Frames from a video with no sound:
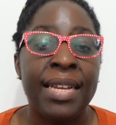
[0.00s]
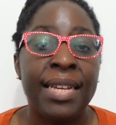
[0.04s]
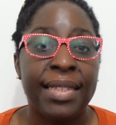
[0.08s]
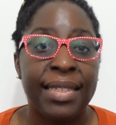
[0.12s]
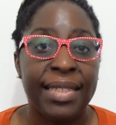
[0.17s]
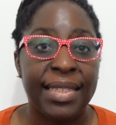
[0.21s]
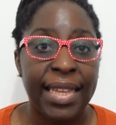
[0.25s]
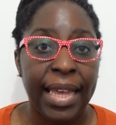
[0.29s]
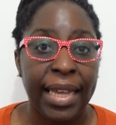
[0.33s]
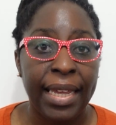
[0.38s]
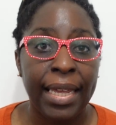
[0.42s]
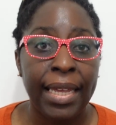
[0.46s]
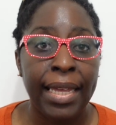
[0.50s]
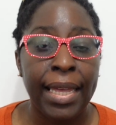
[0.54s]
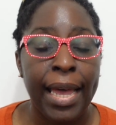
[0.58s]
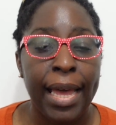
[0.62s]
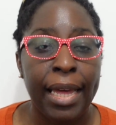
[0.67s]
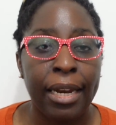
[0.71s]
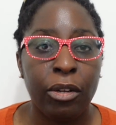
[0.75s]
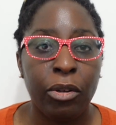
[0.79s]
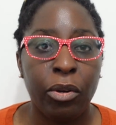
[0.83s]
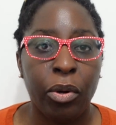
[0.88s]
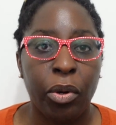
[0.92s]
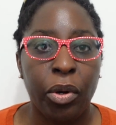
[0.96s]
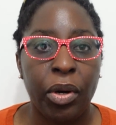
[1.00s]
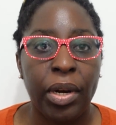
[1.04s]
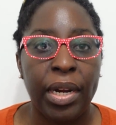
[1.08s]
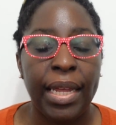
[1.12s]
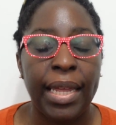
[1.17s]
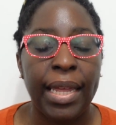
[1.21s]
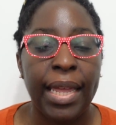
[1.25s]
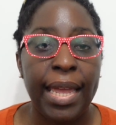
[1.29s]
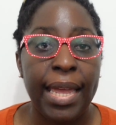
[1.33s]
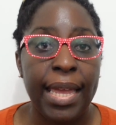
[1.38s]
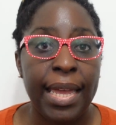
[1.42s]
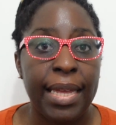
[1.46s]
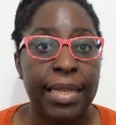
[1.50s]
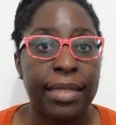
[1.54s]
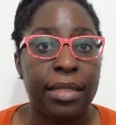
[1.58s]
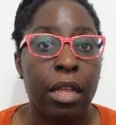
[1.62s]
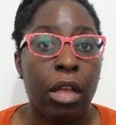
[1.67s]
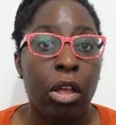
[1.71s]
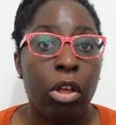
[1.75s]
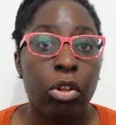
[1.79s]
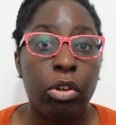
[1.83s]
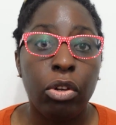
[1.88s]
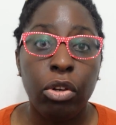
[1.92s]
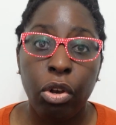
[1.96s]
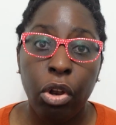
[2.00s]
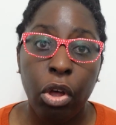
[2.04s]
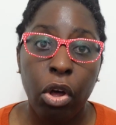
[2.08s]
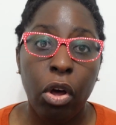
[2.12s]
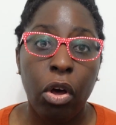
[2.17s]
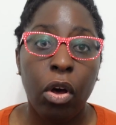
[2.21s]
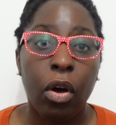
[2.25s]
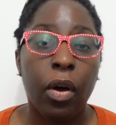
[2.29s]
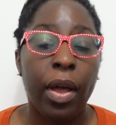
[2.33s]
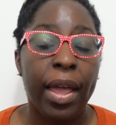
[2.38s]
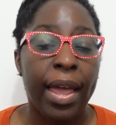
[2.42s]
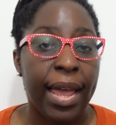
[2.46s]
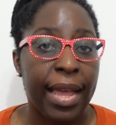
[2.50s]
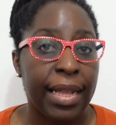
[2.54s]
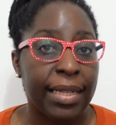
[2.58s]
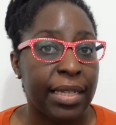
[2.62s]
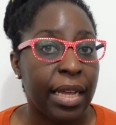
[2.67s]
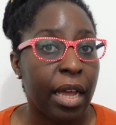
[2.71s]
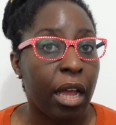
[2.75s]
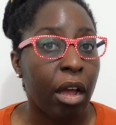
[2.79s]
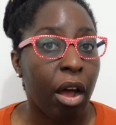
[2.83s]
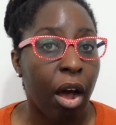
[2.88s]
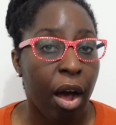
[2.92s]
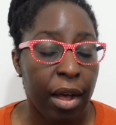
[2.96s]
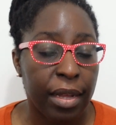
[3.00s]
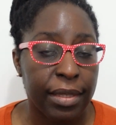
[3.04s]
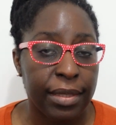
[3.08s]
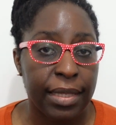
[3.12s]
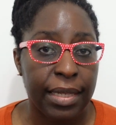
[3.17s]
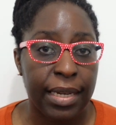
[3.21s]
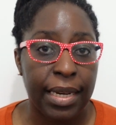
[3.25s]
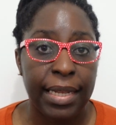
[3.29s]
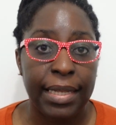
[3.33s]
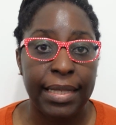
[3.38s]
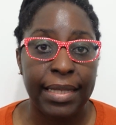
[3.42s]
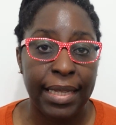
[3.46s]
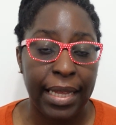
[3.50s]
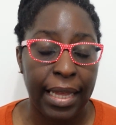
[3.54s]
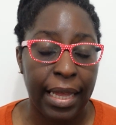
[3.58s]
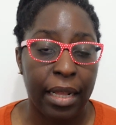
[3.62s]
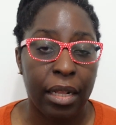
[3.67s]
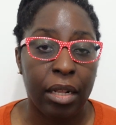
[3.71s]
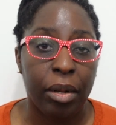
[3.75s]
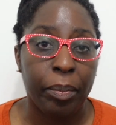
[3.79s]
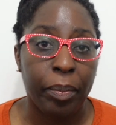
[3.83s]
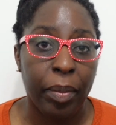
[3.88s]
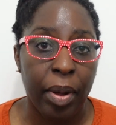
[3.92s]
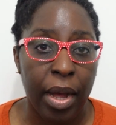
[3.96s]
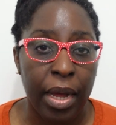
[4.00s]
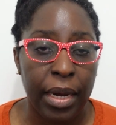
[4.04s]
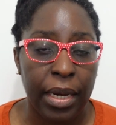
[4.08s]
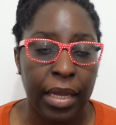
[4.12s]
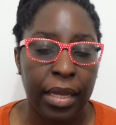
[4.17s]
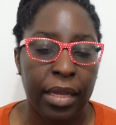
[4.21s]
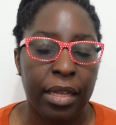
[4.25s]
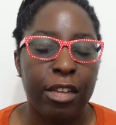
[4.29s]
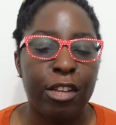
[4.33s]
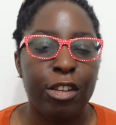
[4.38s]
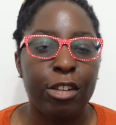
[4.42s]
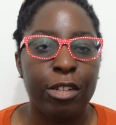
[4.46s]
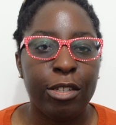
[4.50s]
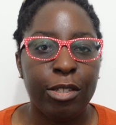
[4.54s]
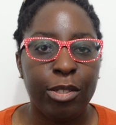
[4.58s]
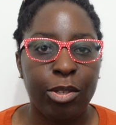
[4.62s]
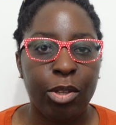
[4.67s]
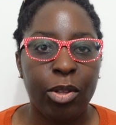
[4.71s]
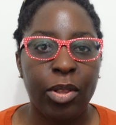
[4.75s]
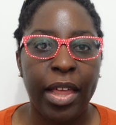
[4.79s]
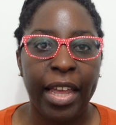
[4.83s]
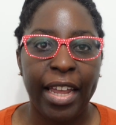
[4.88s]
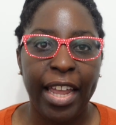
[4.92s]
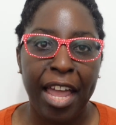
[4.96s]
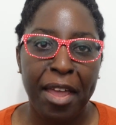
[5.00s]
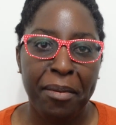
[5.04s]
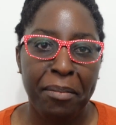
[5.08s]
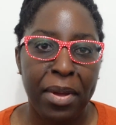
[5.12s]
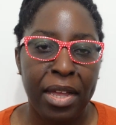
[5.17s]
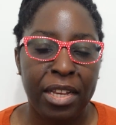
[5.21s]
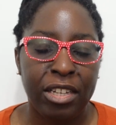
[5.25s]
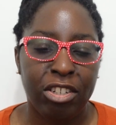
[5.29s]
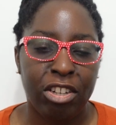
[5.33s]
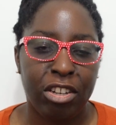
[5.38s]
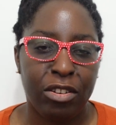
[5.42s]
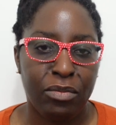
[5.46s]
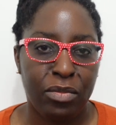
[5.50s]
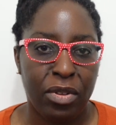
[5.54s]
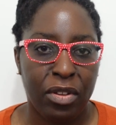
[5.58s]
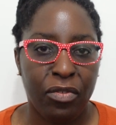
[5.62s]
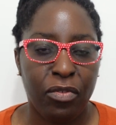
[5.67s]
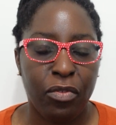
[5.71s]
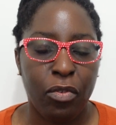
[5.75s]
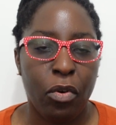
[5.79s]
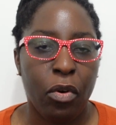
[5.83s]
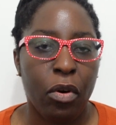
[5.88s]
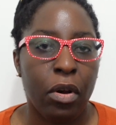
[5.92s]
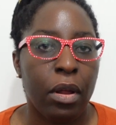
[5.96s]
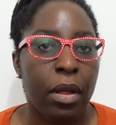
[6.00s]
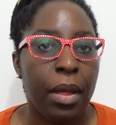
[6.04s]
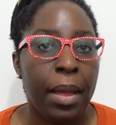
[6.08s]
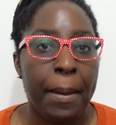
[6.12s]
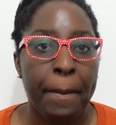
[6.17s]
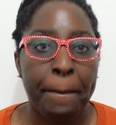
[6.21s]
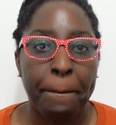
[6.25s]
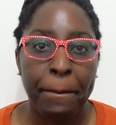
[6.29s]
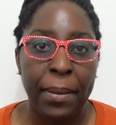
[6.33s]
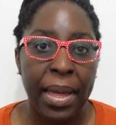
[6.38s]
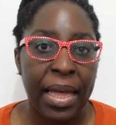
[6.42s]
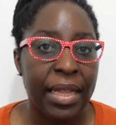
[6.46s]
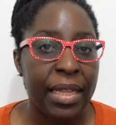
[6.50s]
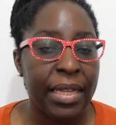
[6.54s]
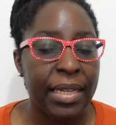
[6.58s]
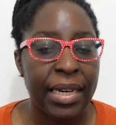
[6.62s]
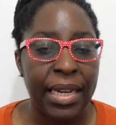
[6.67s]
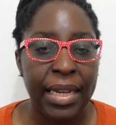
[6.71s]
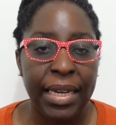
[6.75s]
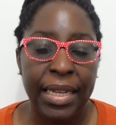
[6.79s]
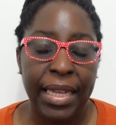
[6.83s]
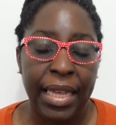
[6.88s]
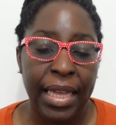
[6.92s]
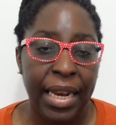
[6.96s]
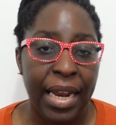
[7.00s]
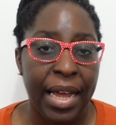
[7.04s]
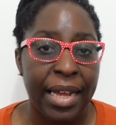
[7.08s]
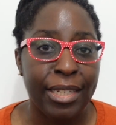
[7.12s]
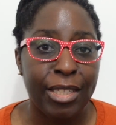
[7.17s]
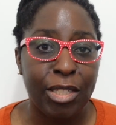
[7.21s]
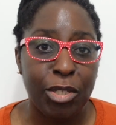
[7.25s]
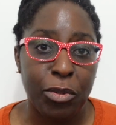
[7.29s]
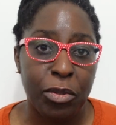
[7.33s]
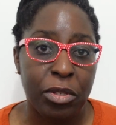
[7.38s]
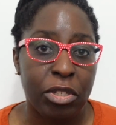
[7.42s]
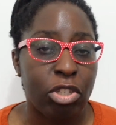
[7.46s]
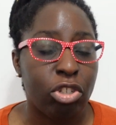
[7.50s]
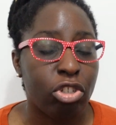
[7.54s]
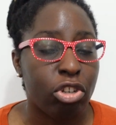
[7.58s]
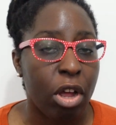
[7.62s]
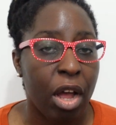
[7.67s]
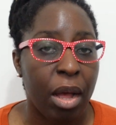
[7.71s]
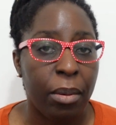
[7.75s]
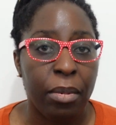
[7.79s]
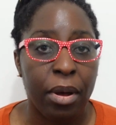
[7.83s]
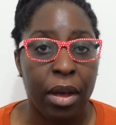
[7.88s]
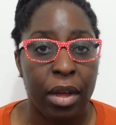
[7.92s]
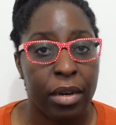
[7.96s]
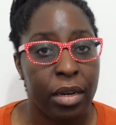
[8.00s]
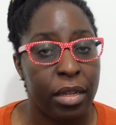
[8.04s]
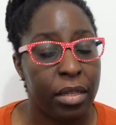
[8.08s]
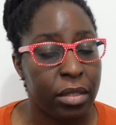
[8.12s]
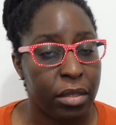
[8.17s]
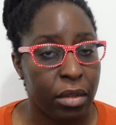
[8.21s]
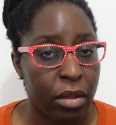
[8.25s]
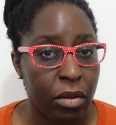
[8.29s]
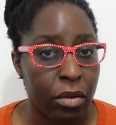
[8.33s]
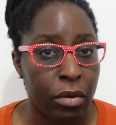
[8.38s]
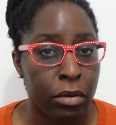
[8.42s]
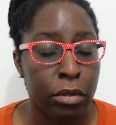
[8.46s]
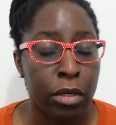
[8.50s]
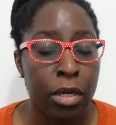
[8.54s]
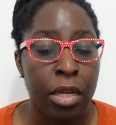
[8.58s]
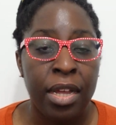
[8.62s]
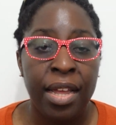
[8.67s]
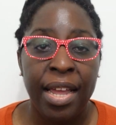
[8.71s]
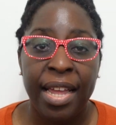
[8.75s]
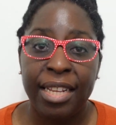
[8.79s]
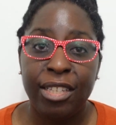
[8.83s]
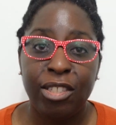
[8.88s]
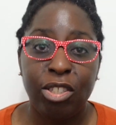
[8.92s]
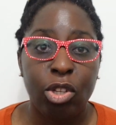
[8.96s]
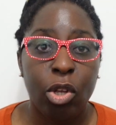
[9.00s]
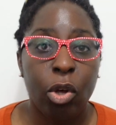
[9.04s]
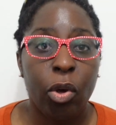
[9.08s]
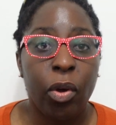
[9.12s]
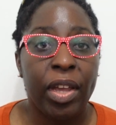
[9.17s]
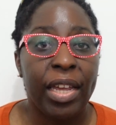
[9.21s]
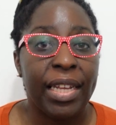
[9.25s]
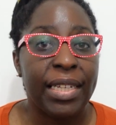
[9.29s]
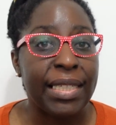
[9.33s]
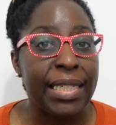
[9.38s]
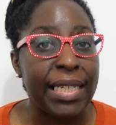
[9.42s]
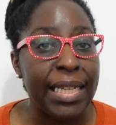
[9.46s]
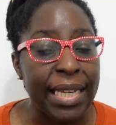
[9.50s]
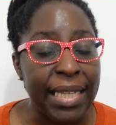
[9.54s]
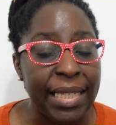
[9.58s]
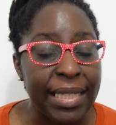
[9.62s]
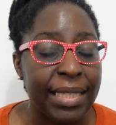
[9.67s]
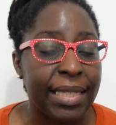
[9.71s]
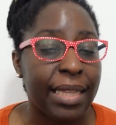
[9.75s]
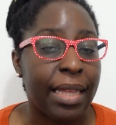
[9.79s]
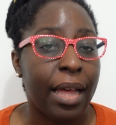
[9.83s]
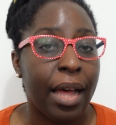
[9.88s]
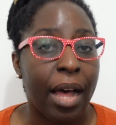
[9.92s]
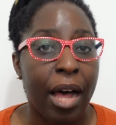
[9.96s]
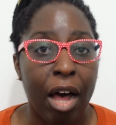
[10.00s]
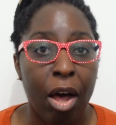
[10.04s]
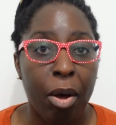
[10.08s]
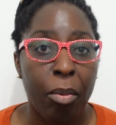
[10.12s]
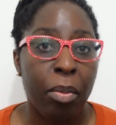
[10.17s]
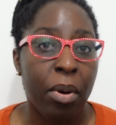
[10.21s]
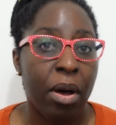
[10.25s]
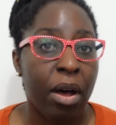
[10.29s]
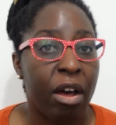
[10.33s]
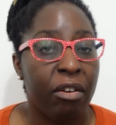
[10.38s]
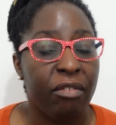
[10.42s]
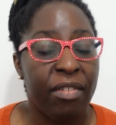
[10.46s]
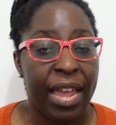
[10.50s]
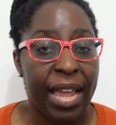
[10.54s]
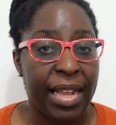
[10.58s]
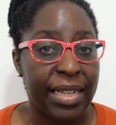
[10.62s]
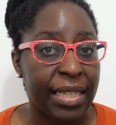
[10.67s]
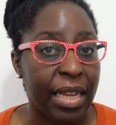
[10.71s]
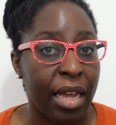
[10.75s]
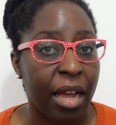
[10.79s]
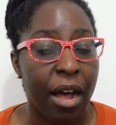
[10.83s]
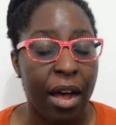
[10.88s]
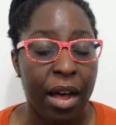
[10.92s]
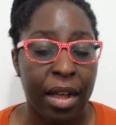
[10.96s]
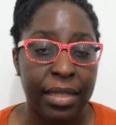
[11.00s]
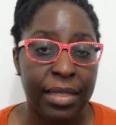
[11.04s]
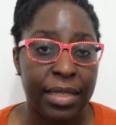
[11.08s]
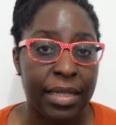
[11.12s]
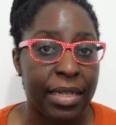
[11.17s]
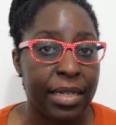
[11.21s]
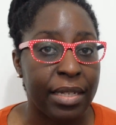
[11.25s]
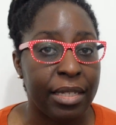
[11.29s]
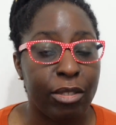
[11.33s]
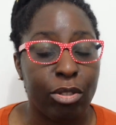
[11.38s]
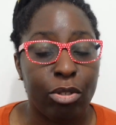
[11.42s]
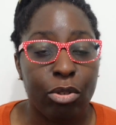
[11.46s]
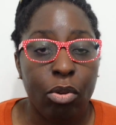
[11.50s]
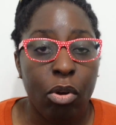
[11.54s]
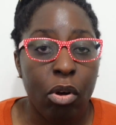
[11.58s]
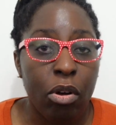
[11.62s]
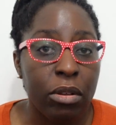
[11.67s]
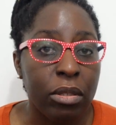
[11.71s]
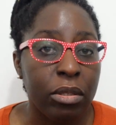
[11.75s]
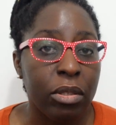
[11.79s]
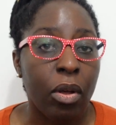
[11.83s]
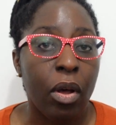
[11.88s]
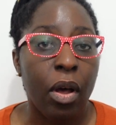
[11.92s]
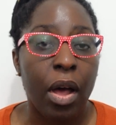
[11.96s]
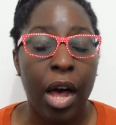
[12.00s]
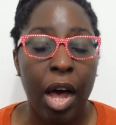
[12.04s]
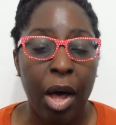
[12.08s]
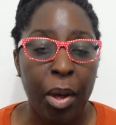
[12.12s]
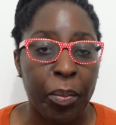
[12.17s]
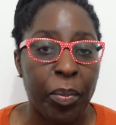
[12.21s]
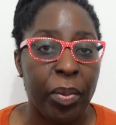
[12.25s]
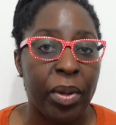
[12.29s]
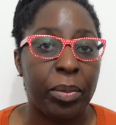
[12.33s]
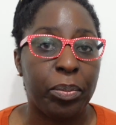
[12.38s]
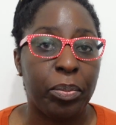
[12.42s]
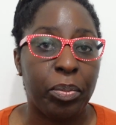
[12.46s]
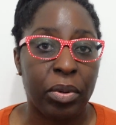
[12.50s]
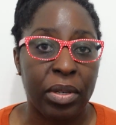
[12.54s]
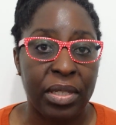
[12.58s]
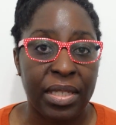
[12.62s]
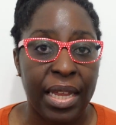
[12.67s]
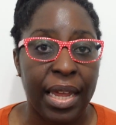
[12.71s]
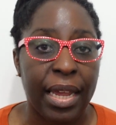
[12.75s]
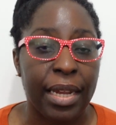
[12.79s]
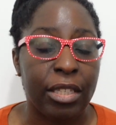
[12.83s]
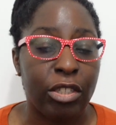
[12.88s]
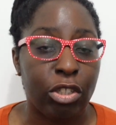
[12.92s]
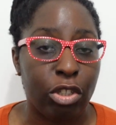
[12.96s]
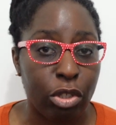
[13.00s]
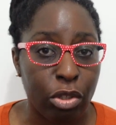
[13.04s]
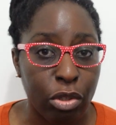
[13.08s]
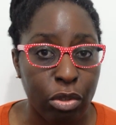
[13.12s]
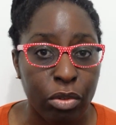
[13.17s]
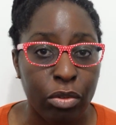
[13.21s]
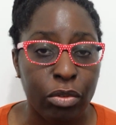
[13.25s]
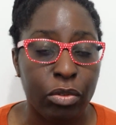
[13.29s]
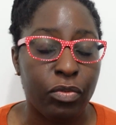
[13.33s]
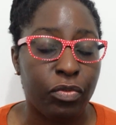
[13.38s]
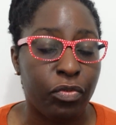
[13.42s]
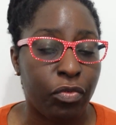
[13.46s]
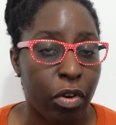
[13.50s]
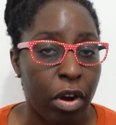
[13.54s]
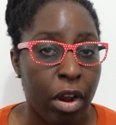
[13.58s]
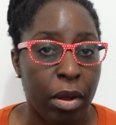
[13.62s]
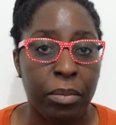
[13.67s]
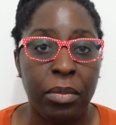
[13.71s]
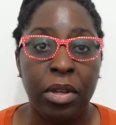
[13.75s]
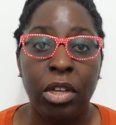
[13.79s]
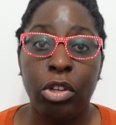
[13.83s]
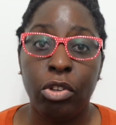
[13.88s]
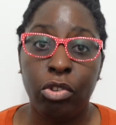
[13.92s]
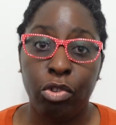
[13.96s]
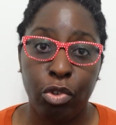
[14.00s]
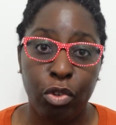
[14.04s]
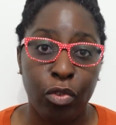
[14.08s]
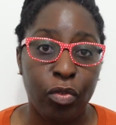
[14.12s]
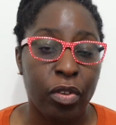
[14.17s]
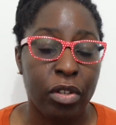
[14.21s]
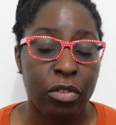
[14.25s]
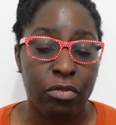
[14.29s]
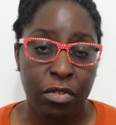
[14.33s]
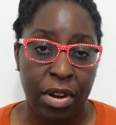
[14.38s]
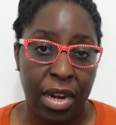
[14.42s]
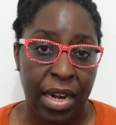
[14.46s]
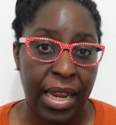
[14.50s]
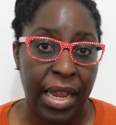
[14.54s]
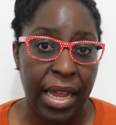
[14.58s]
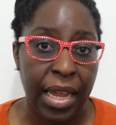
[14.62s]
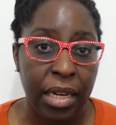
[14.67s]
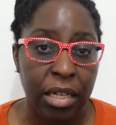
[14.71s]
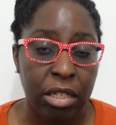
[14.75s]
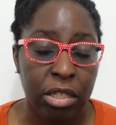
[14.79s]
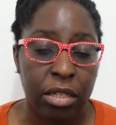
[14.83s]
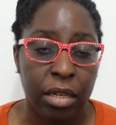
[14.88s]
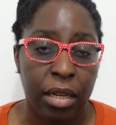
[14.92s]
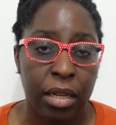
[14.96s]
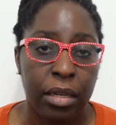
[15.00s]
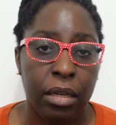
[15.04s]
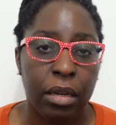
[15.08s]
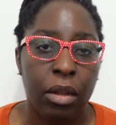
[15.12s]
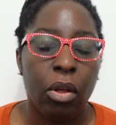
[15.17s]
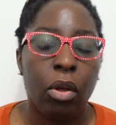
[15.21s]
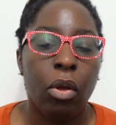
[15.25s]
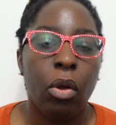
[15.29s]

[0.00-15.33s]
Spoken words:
The second category is low antioxidants in the body. So like I mentioned before, melanin cannot do its job on its own, and so it needs the help of antioxidants to also help it protect you from UV radiation.